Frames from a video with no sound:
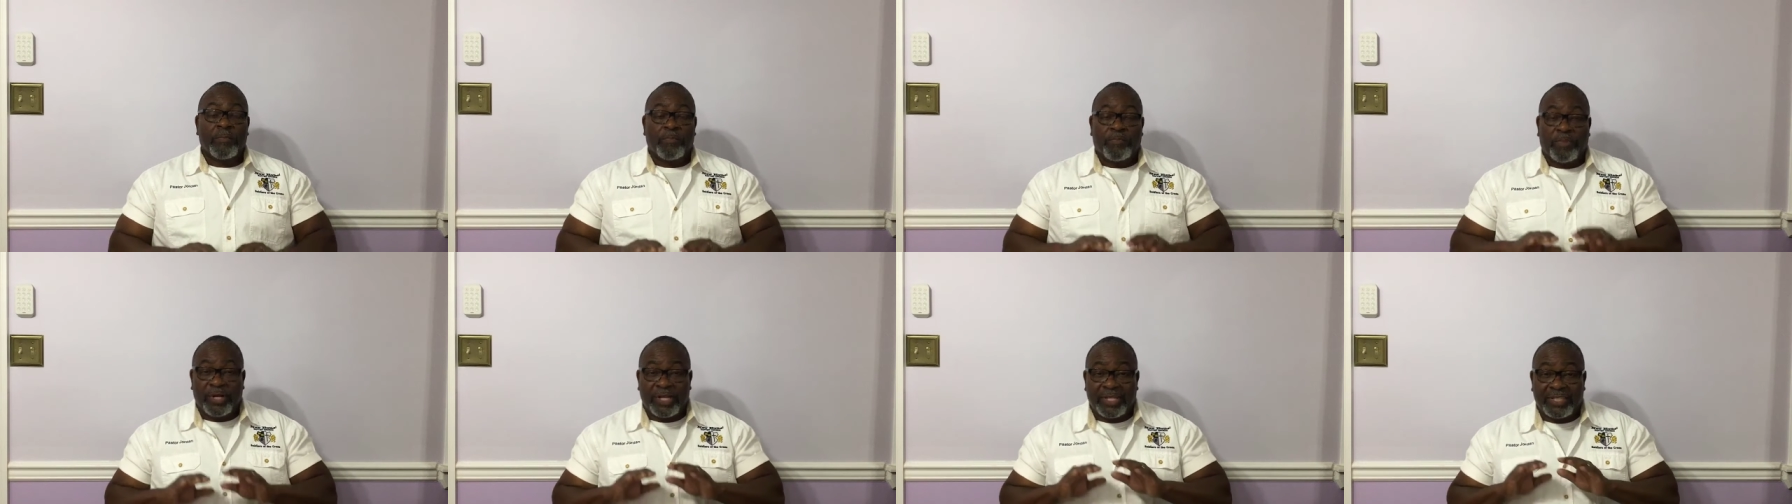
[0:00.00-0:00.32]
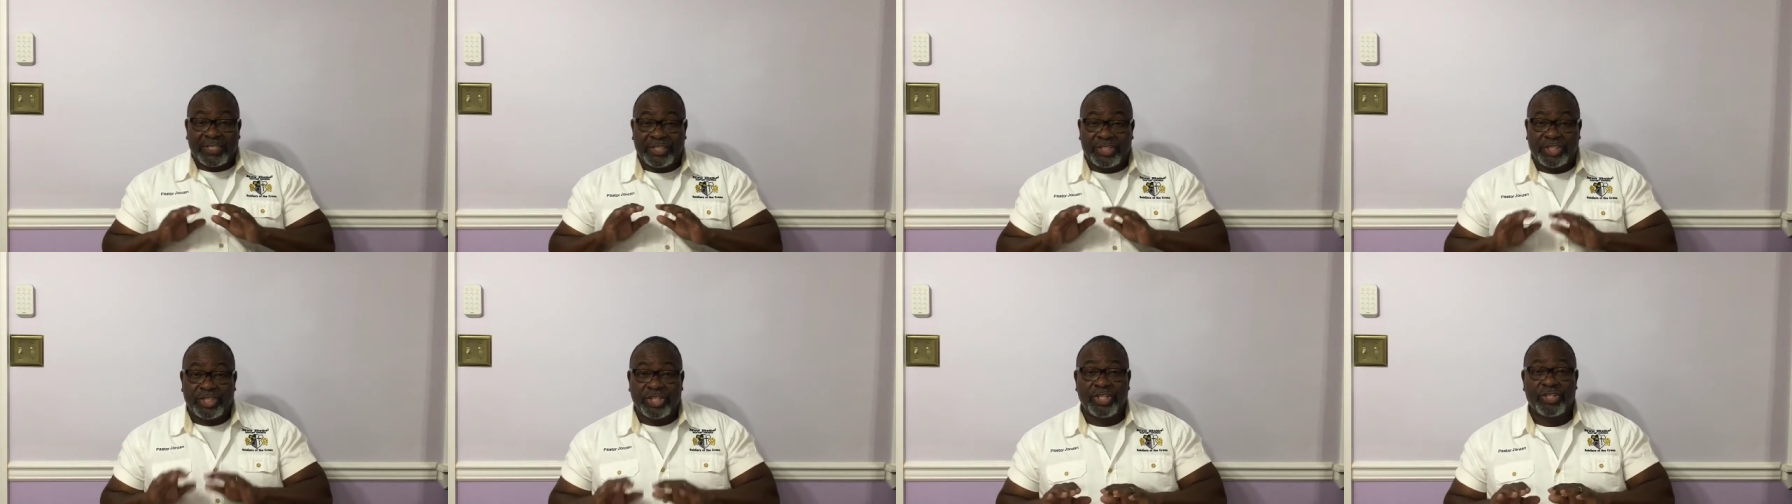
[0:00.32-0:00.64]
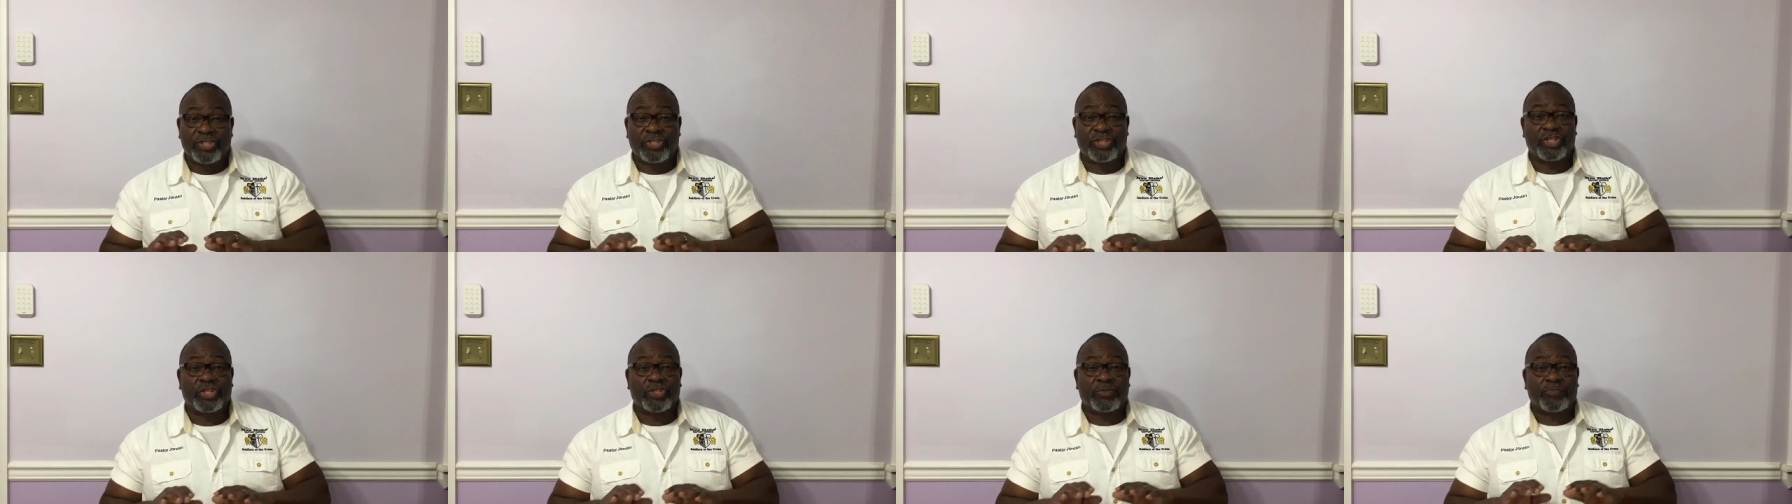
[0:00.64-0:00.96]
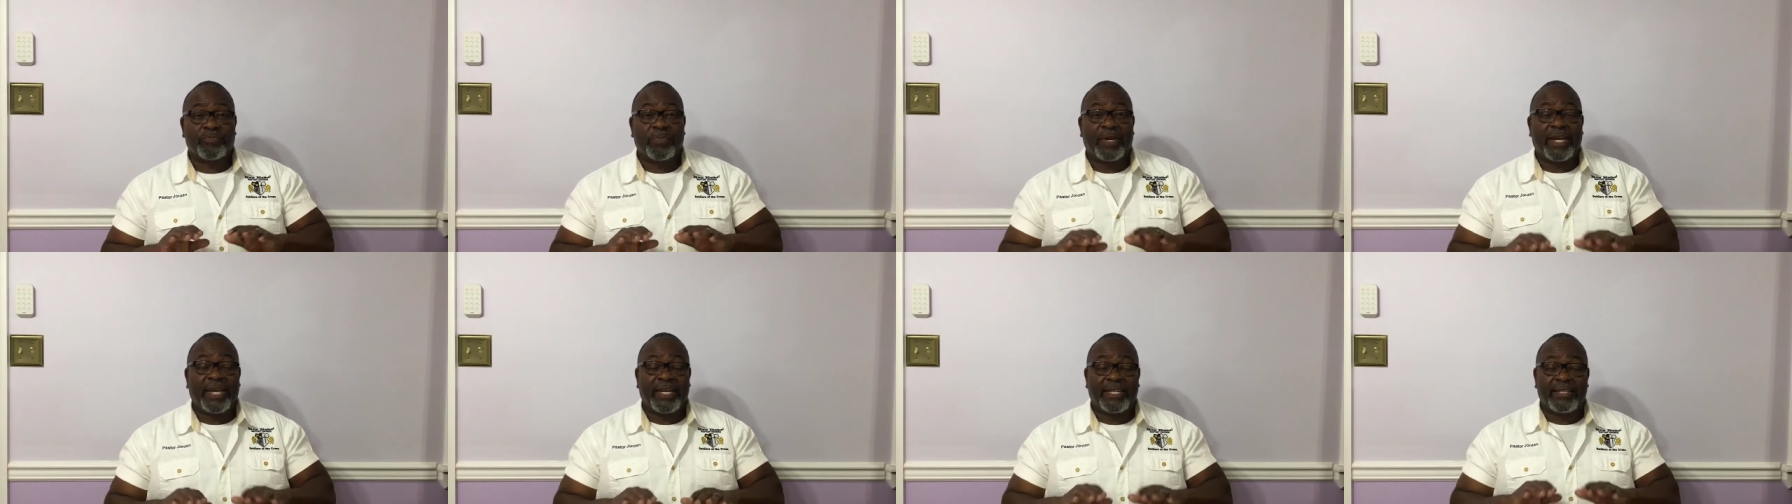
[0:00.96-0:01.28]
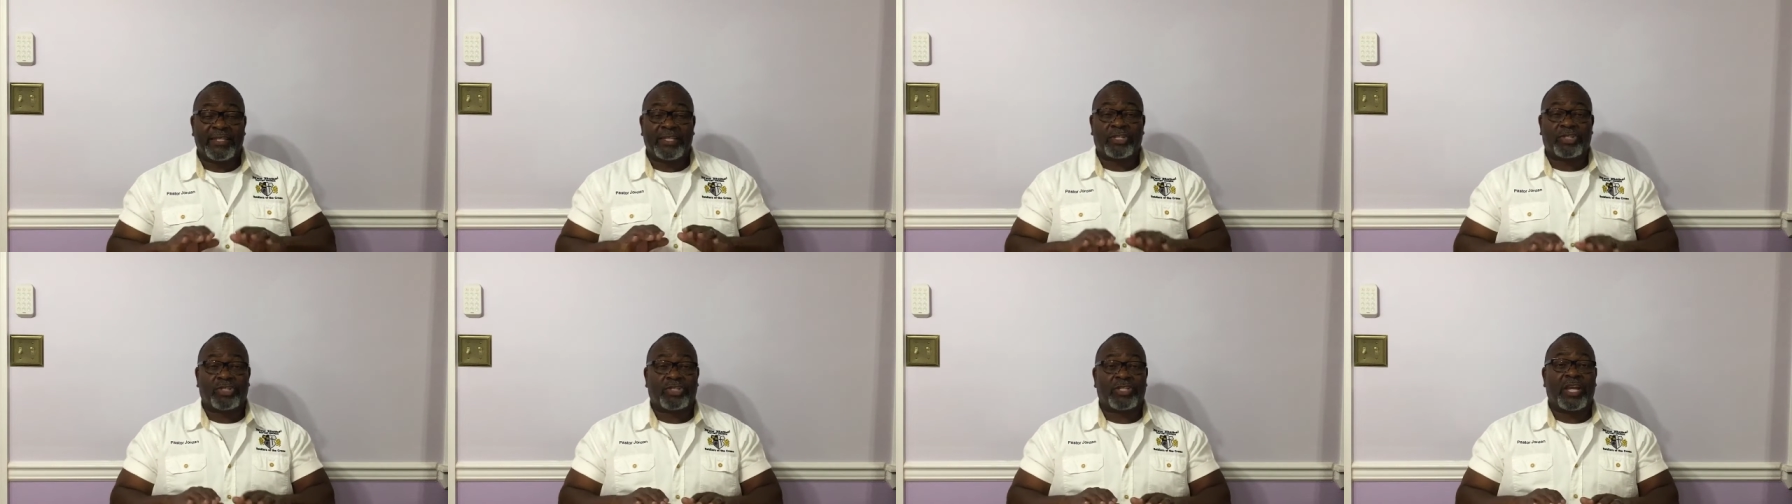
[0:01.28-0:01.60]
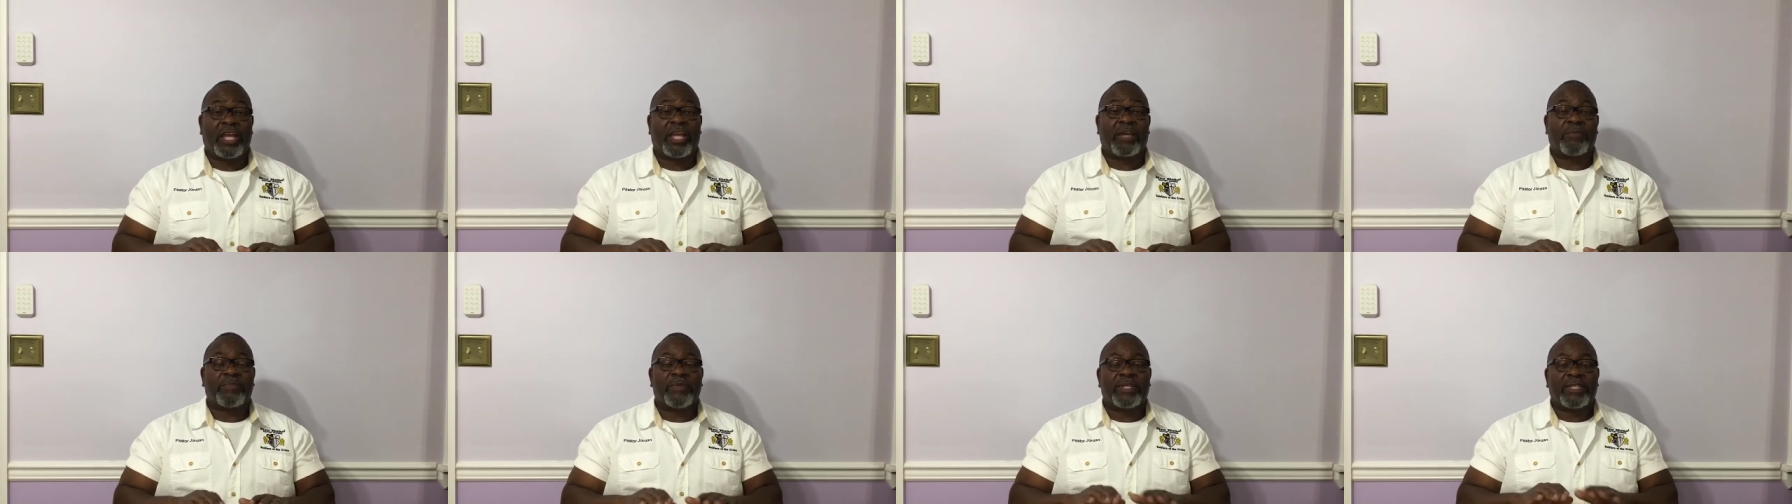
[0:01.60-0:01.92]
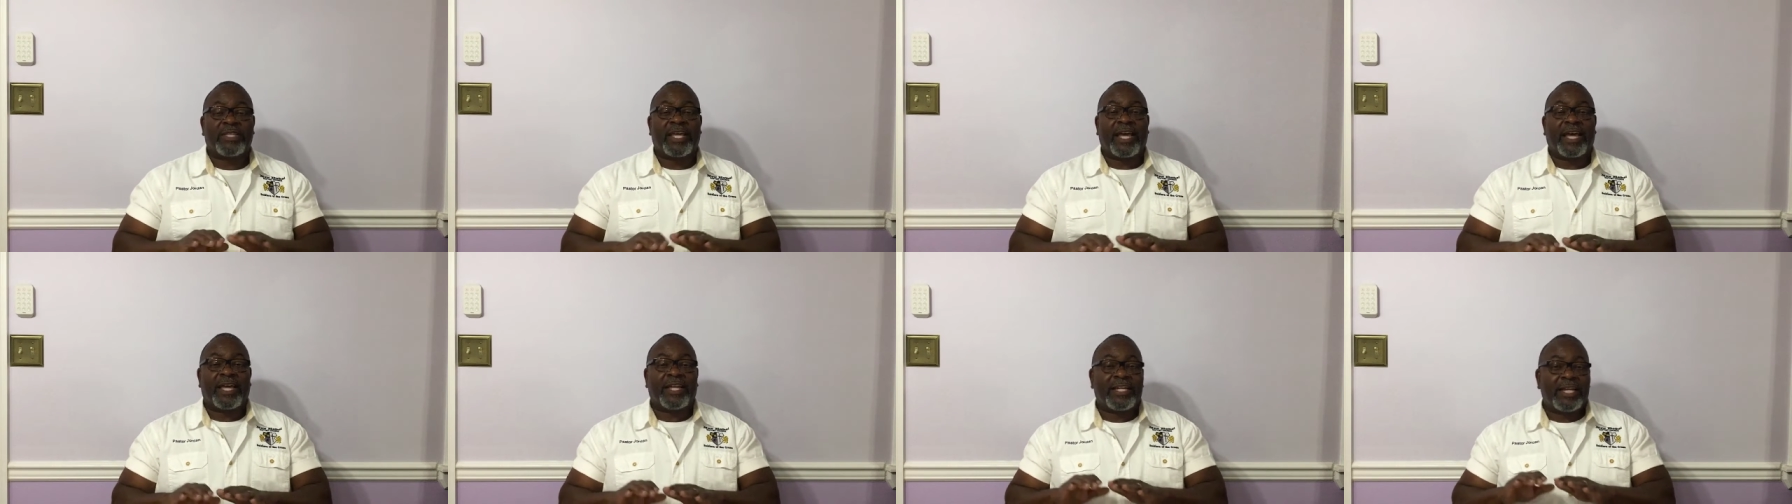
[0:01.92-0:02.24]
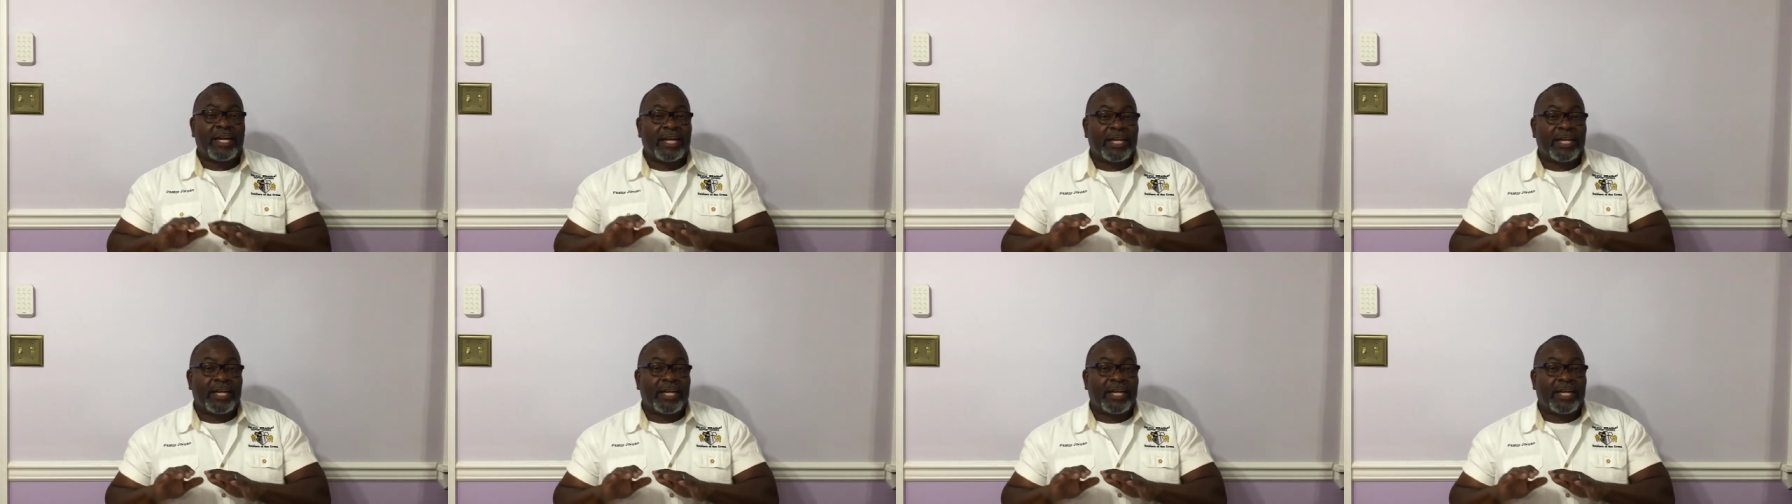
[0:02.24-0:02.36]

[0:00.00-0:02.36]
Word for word: But Jesus made the statement that